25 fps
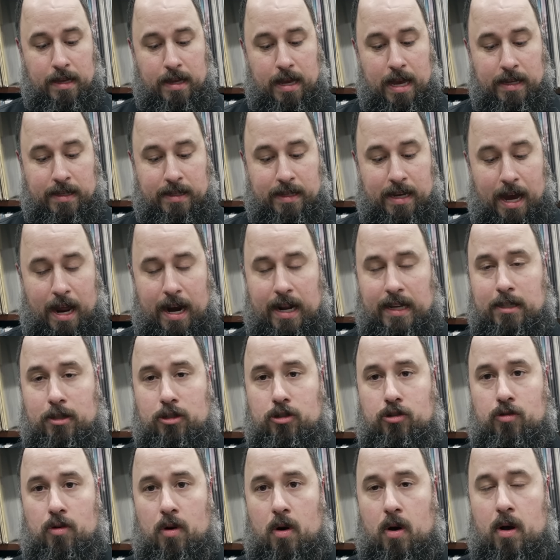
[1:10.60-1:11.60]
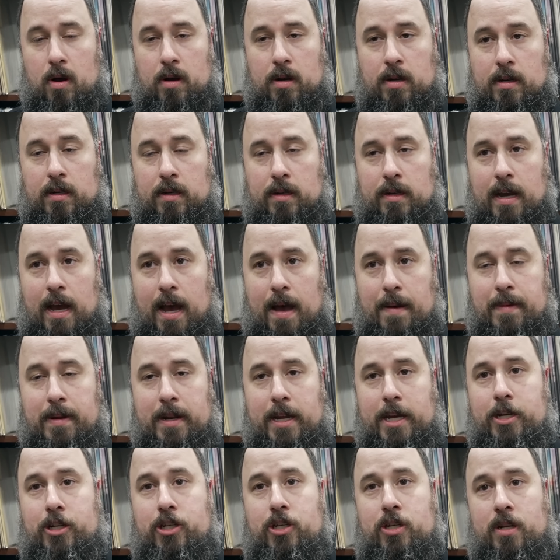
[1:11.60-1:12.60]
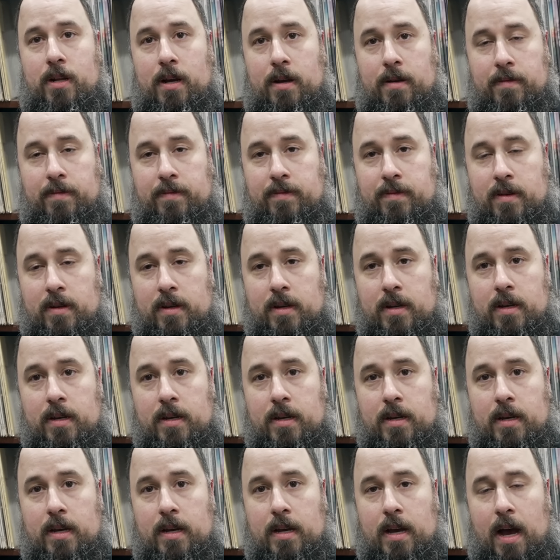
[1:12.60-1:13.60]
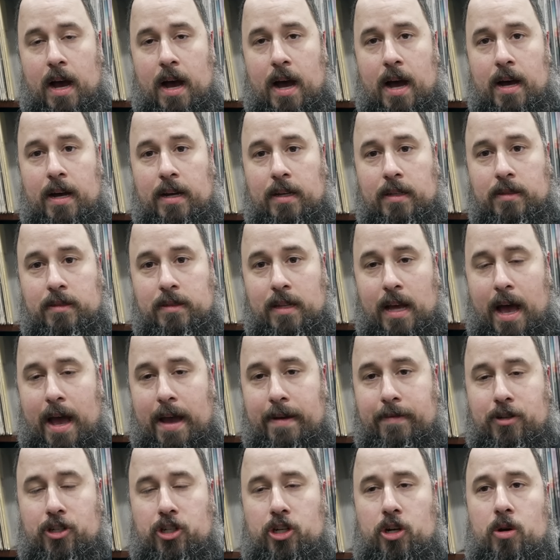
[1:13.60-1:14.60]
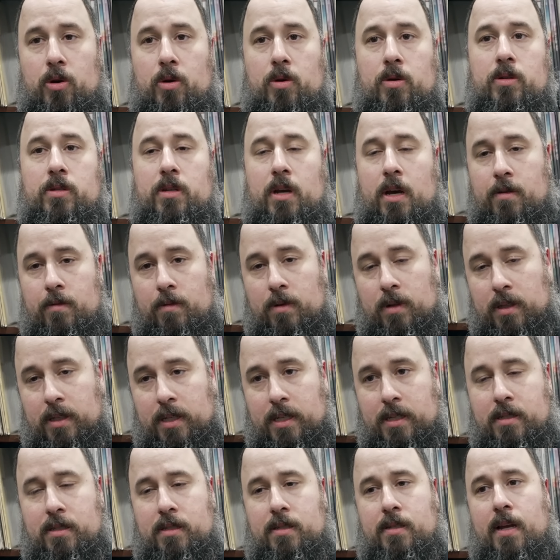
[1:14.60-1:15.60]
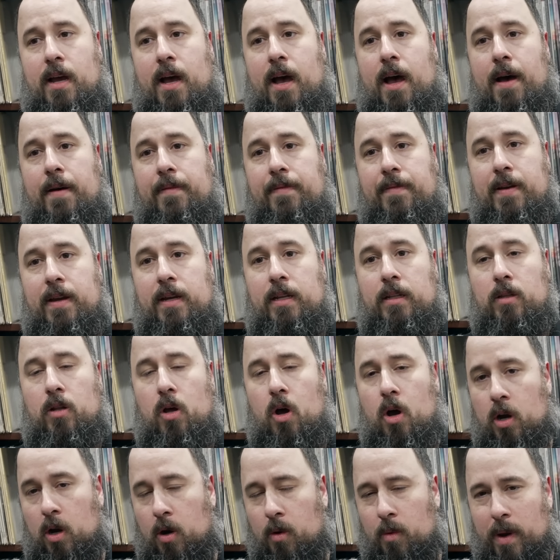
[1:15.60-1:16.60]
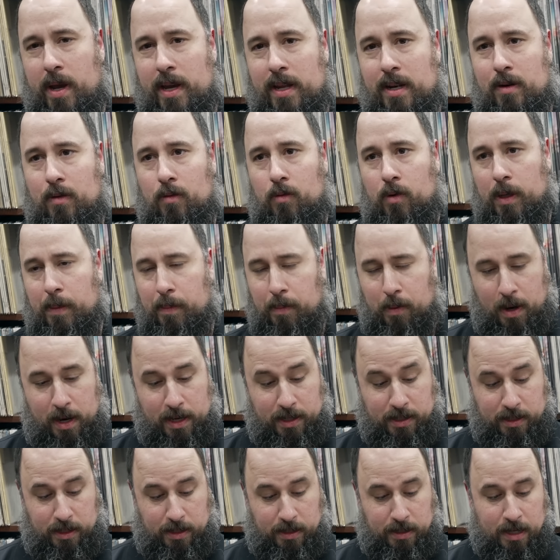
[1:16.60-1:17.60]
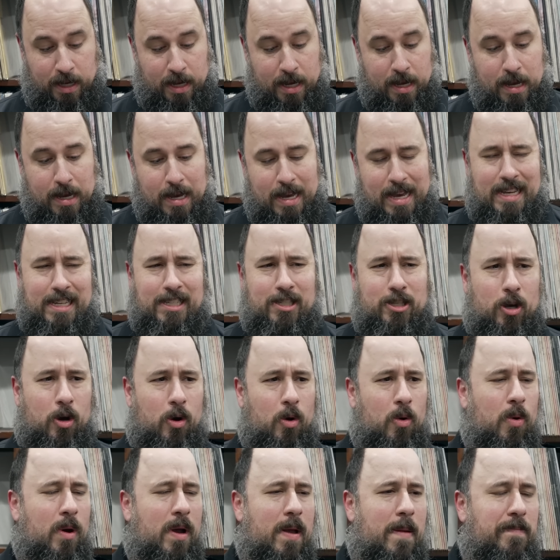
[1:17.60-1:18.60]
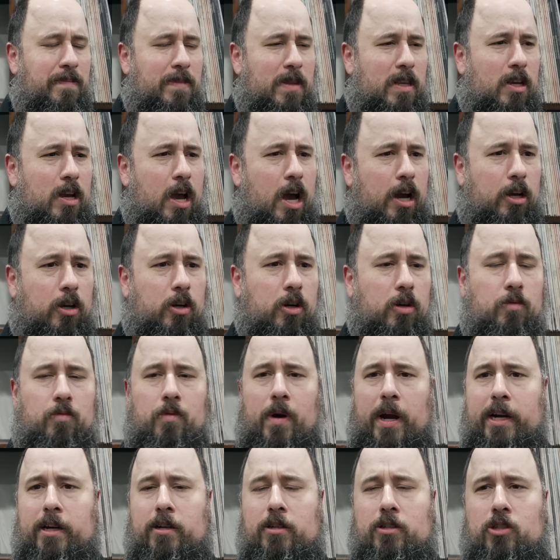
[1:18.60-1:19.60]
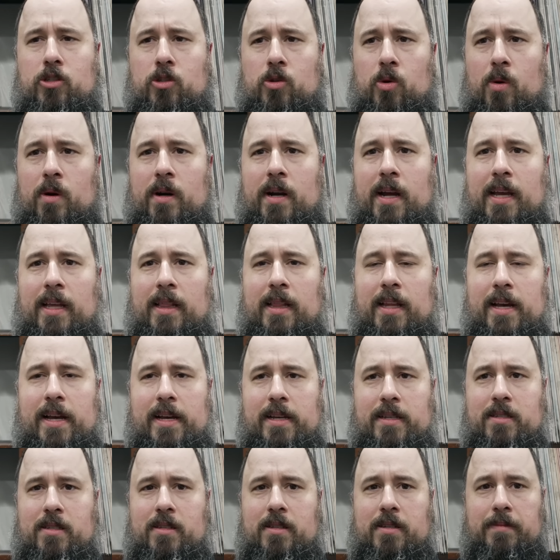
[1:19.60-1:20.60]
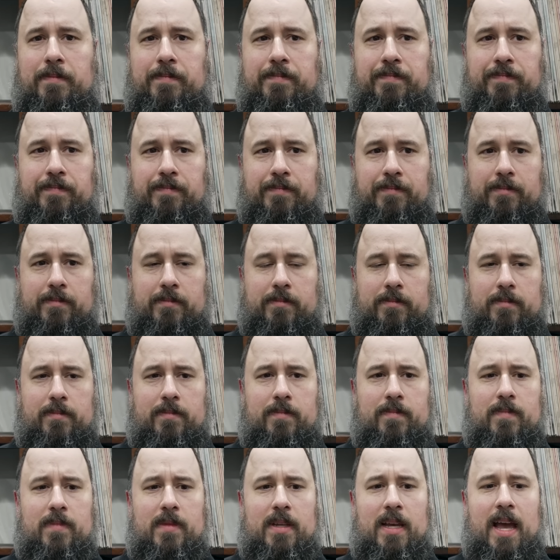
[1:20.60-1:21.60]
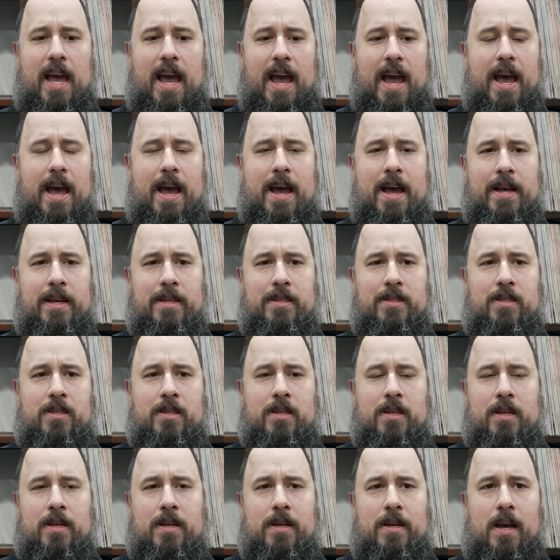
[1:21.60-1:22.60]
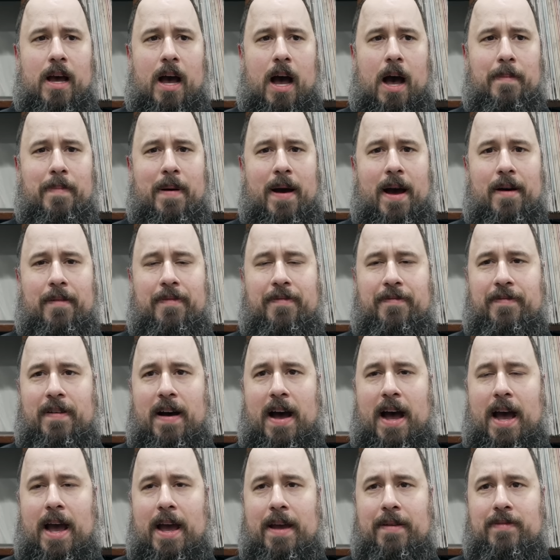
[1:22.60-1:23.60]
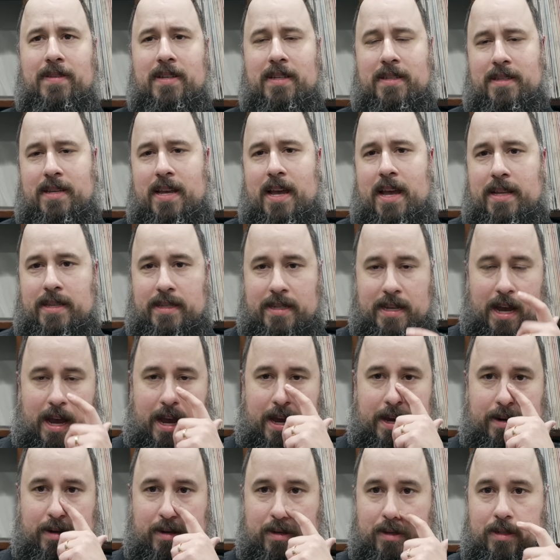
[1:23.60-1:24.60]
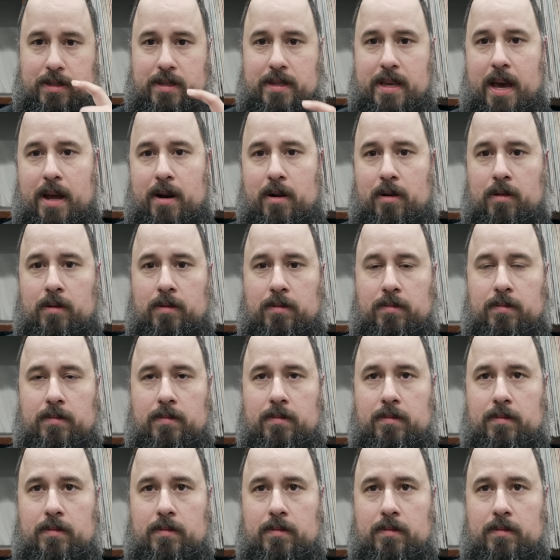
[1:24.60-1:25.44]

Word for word: it's got a strong combination of uh, live shows, unreleased stuff, and long-awaited represses. So a good Record Store Day list has about five to ten titles that'll